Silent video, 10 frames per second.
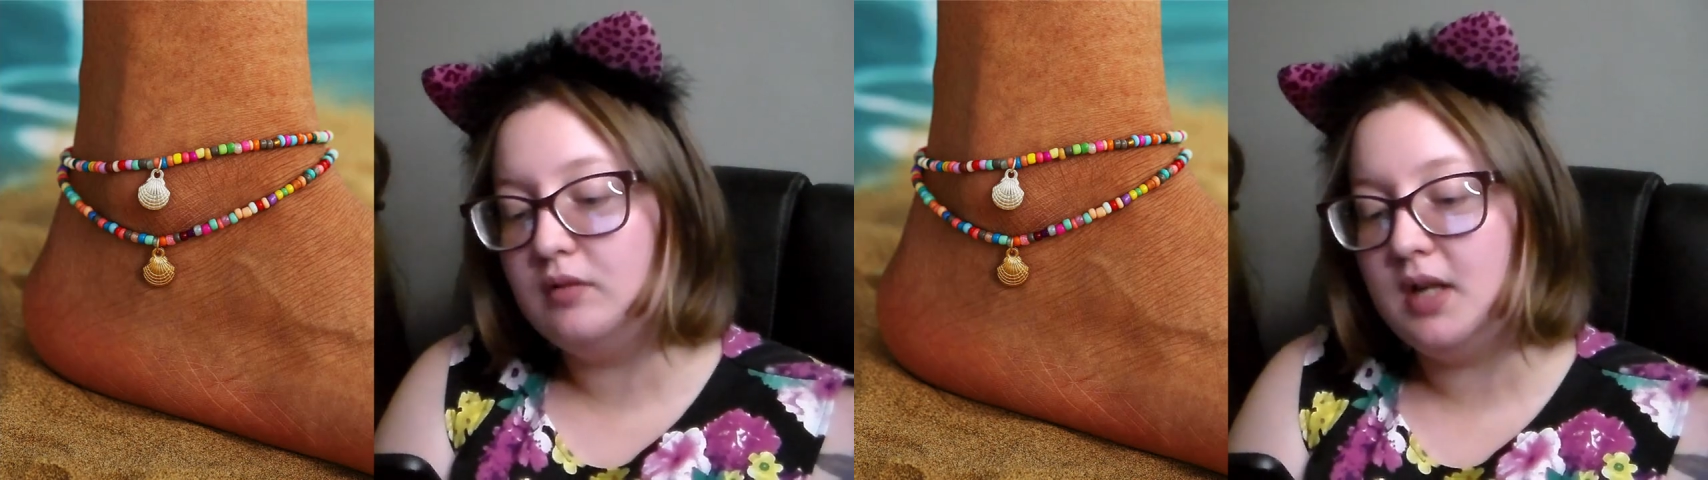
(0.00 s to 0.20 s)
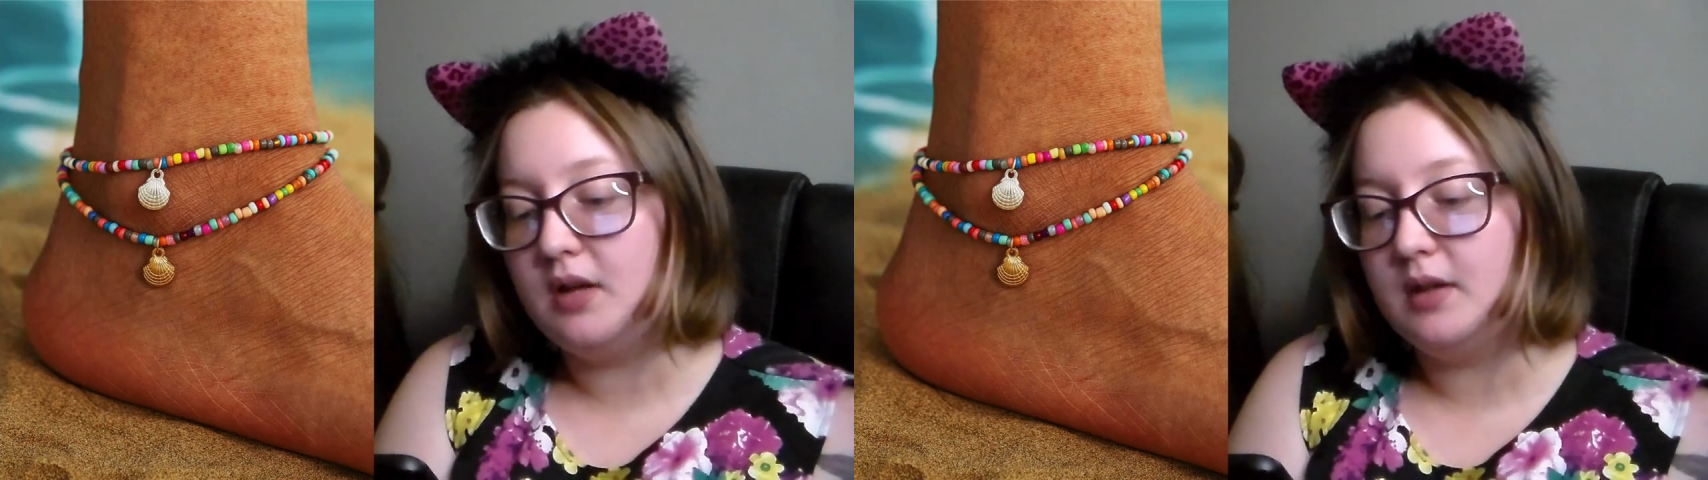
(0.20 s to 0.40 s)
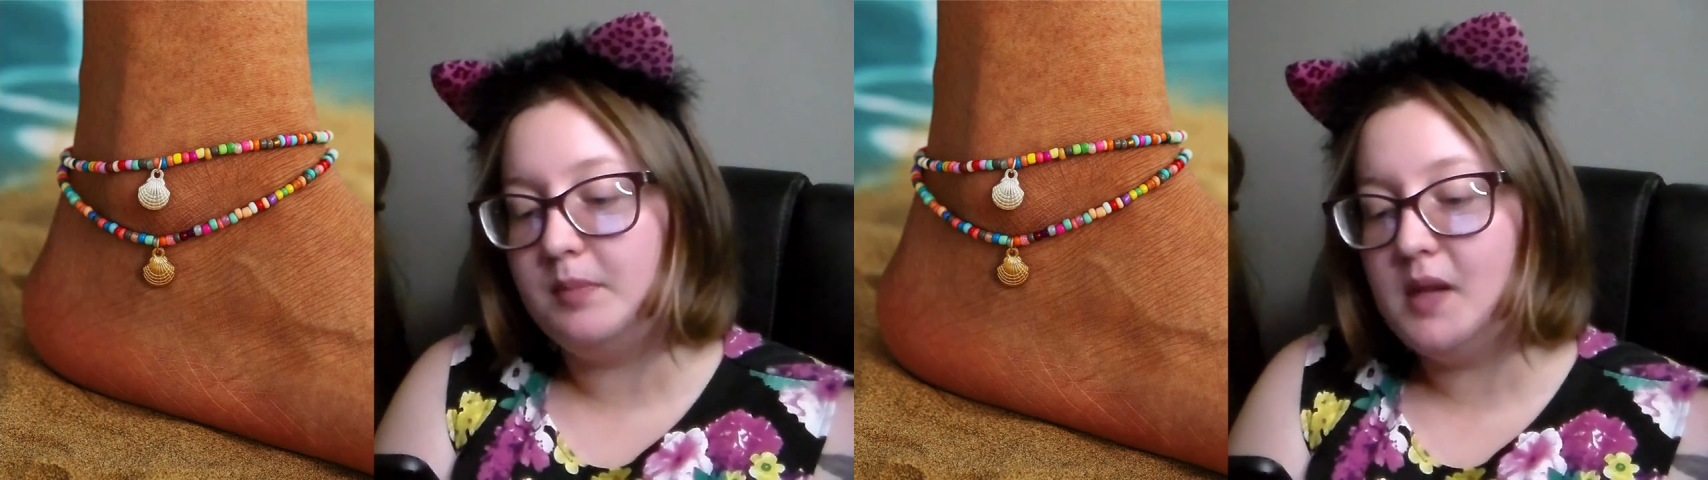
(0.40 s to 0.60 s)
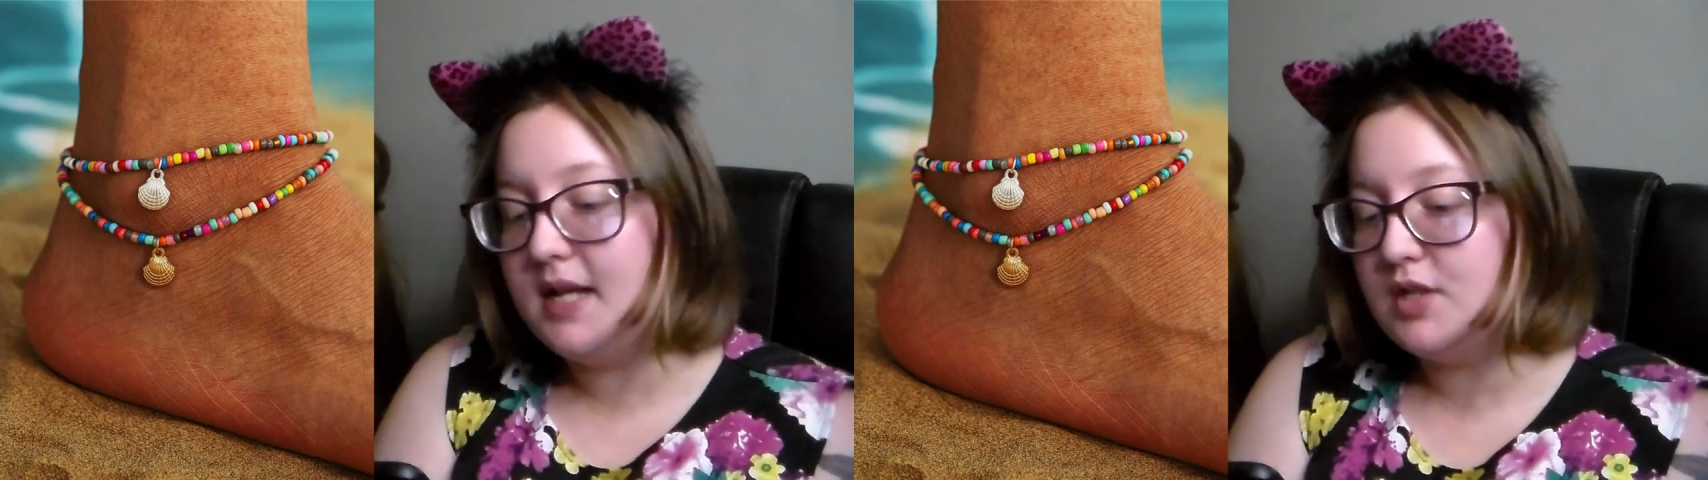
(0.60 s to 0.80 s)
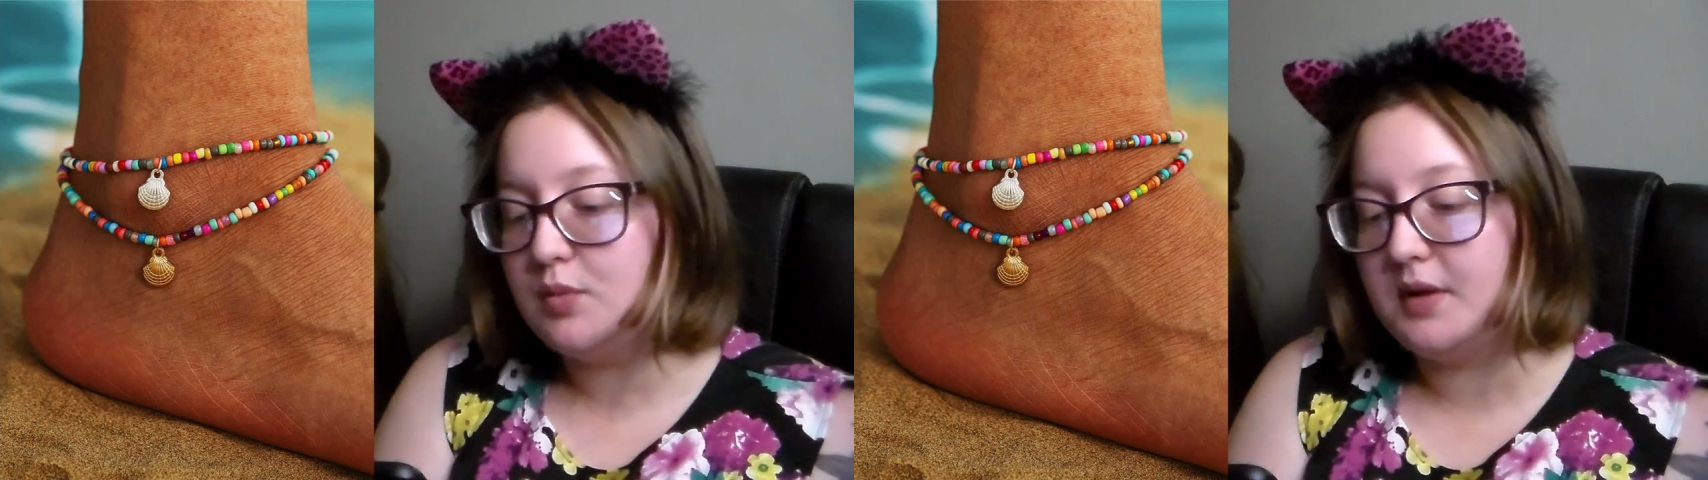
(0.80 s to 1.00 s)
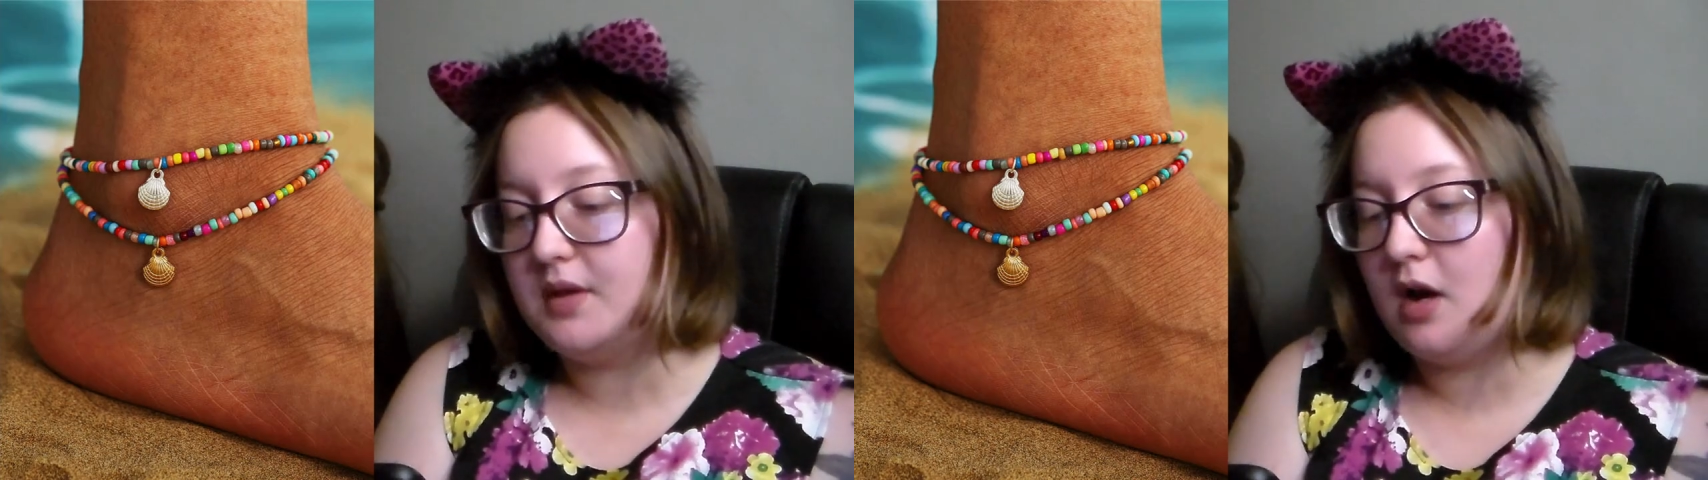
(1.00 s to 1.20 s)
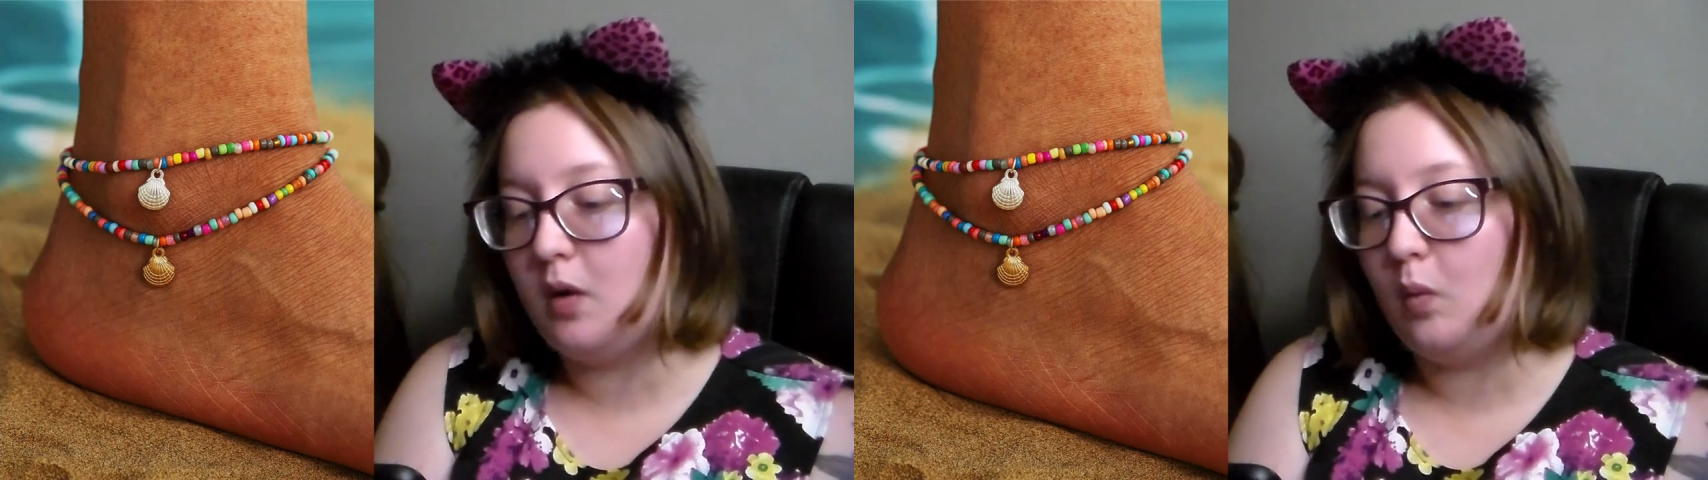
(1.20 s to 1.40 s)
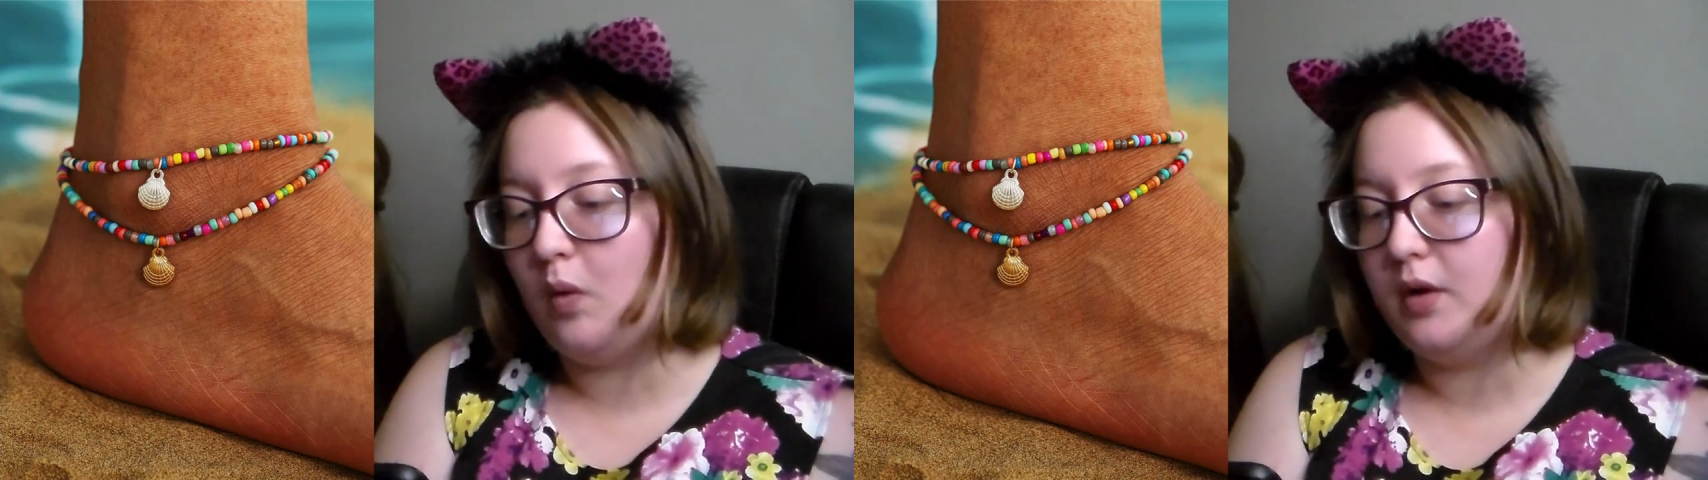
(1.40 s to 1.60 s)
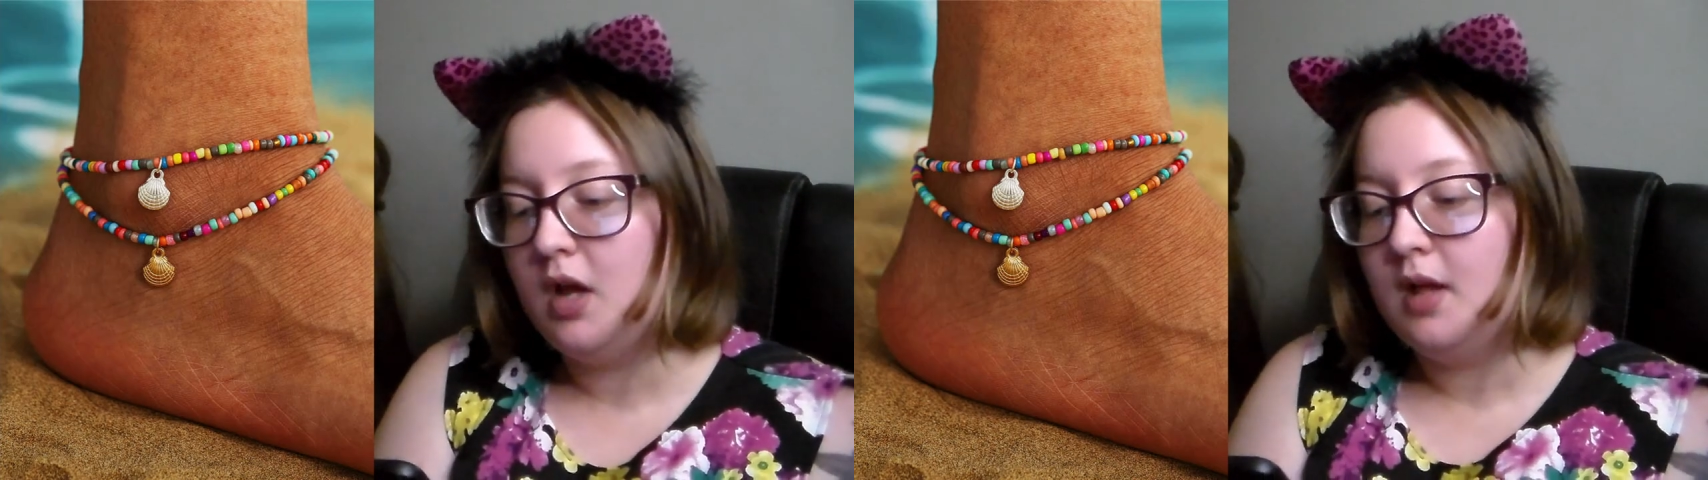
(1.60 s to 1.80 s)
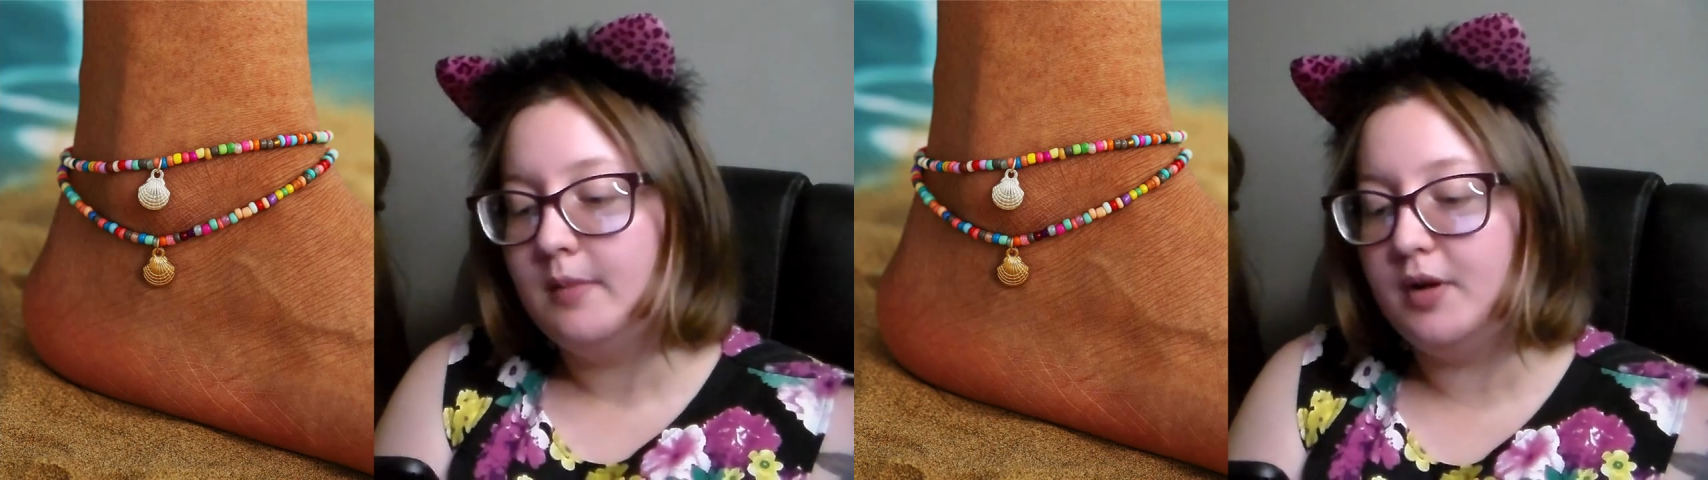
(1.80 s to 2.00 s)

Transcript: only on the place where they are worn,